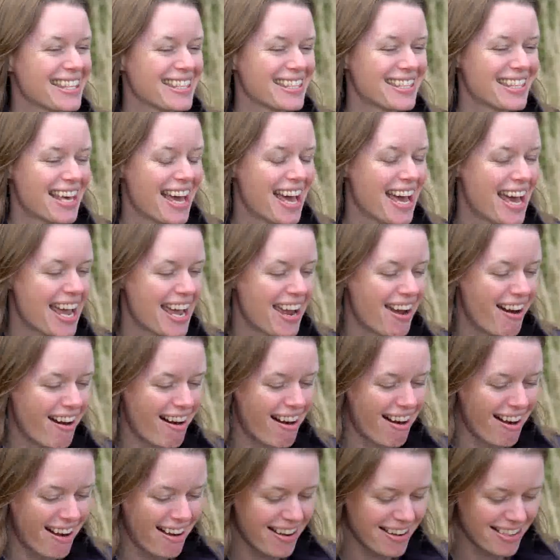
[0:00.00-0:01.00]
They
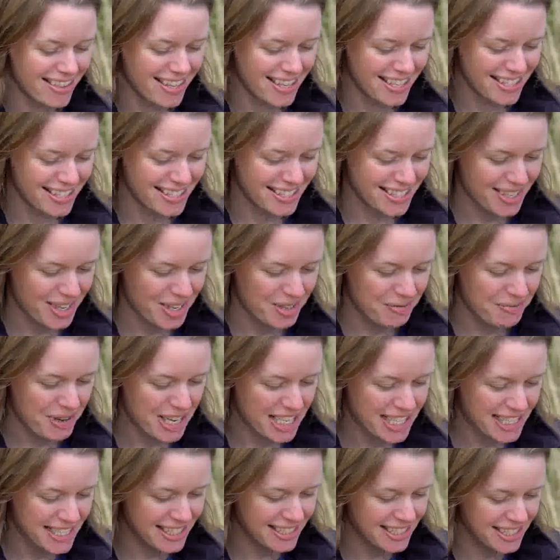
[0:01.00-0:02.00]
are this
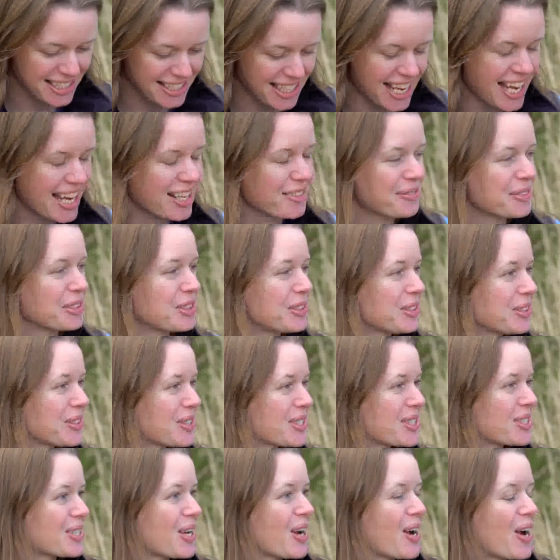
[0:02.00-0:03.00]
amazing animal,
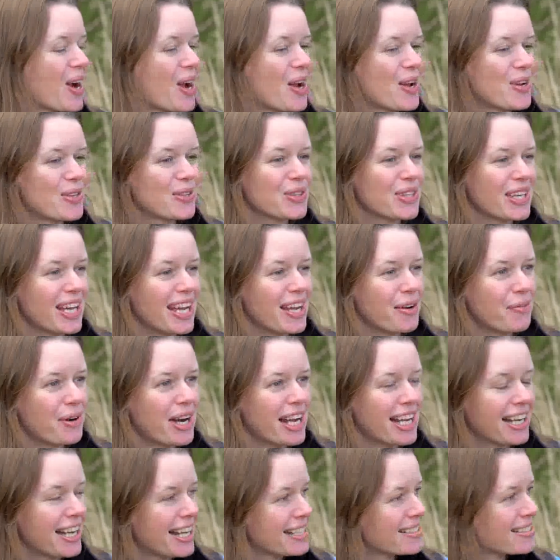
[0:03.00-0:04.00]
so they
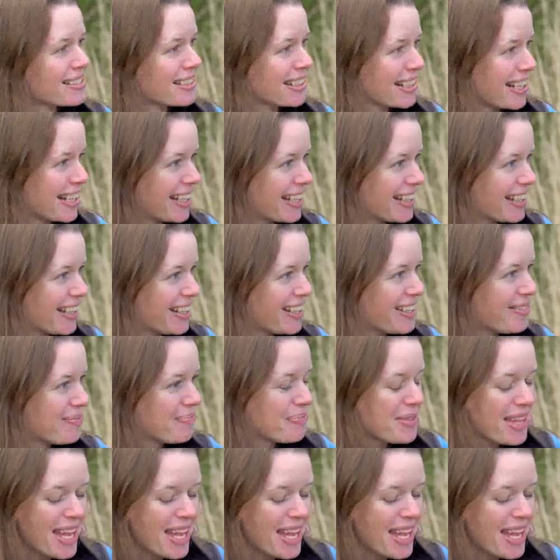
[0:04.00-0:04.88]
weigh less than a kilo.